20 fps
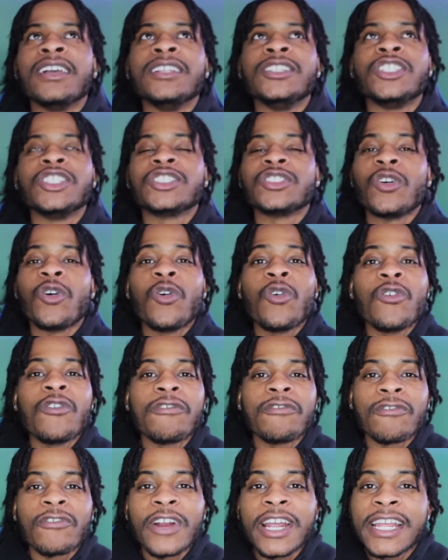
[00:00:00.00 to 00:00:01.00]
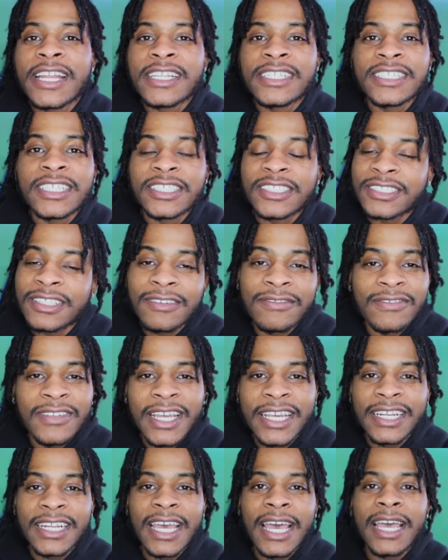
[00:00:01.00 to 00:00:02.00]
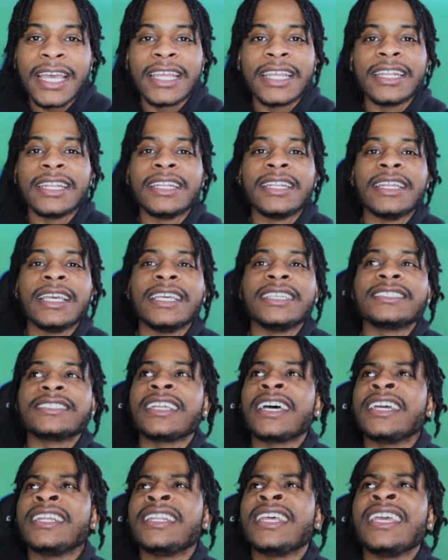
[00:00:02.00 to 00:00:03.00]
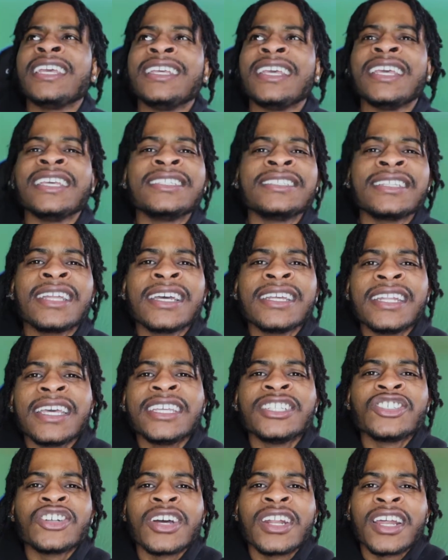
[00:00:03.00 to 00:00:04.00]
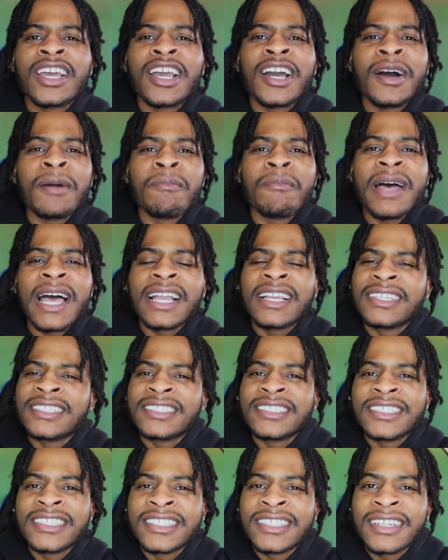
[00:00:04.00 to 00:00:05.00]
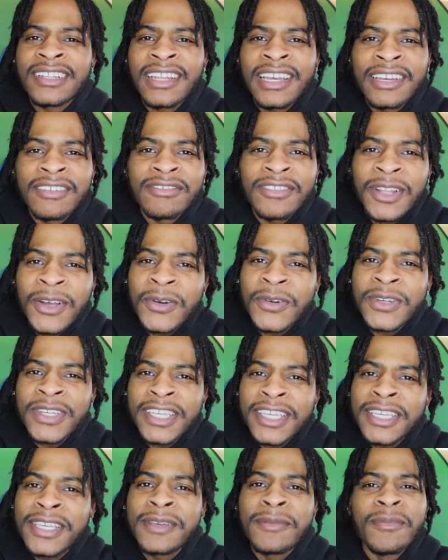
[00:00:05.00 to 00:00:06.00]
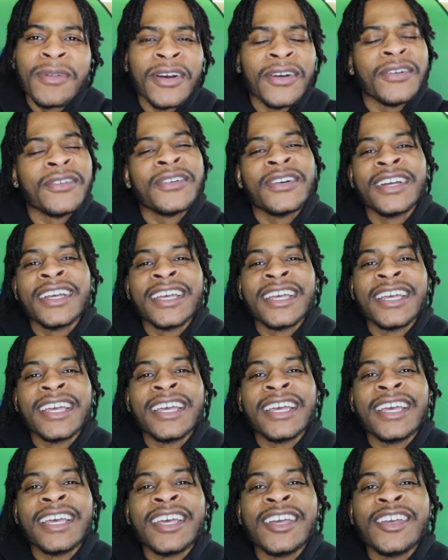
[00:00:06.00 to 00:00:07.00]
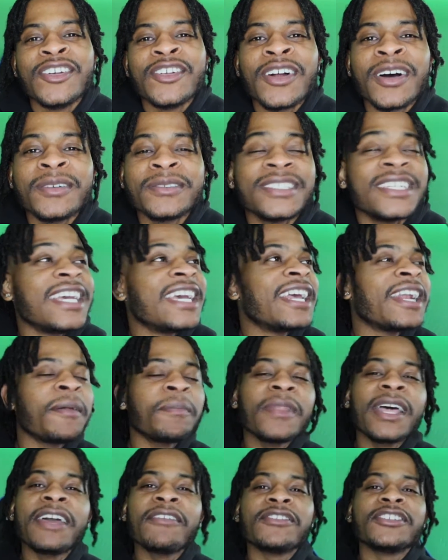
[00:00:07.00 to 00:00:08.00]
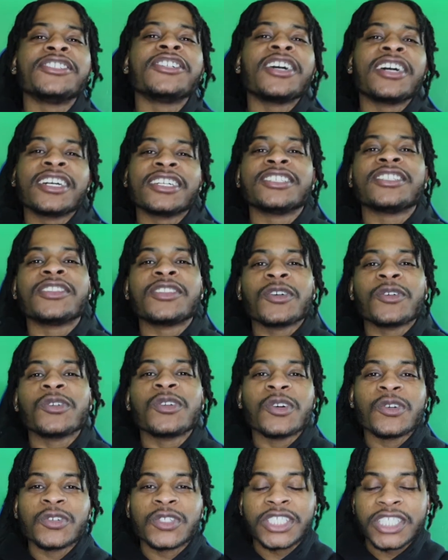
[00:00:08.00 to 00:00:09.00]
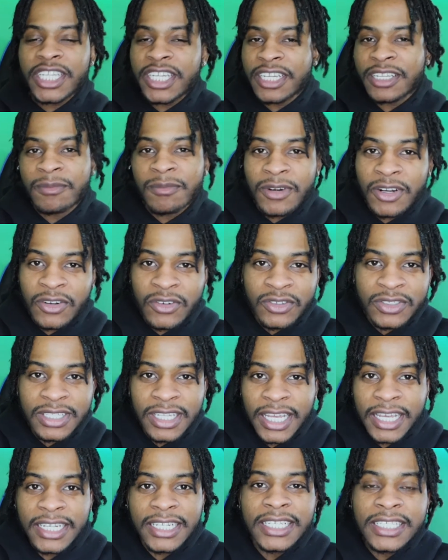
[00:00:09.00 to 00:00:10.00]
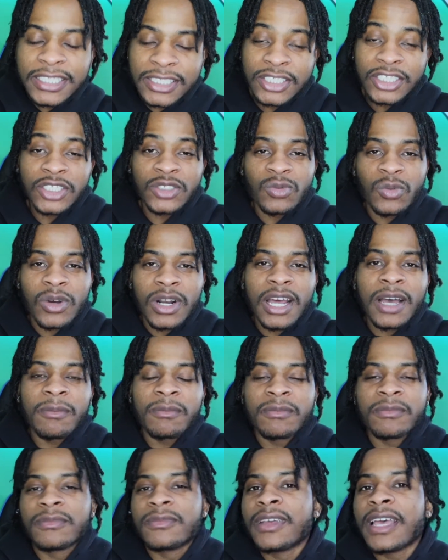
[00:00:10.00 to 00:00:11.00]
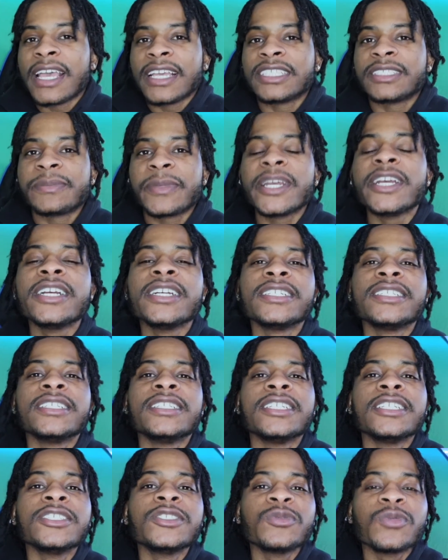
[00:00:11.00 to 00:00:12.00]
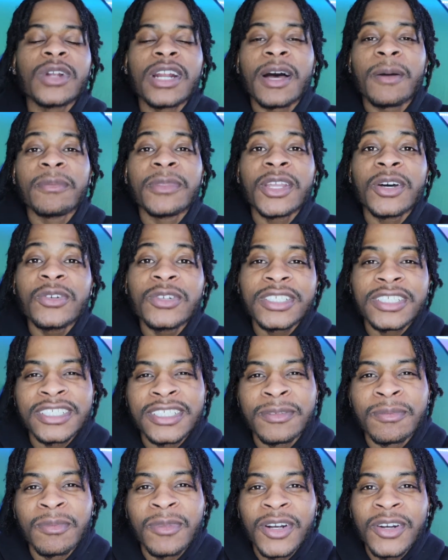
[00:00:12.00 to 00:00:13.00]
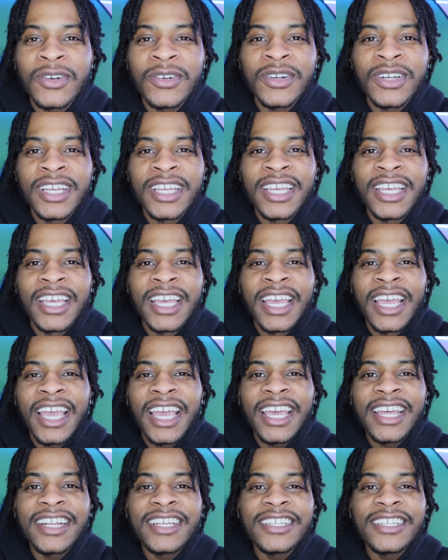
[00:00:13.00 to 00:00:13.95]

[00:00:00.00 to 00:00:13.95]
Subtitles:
just old friends and stuff like that, it's like they trying to come back into your life low-key, bro. You know what I'm saying? And I'm not even trying to throw no shade, bro. Like, this is just what I'm experiencing. This is what I'm noticing, bro. And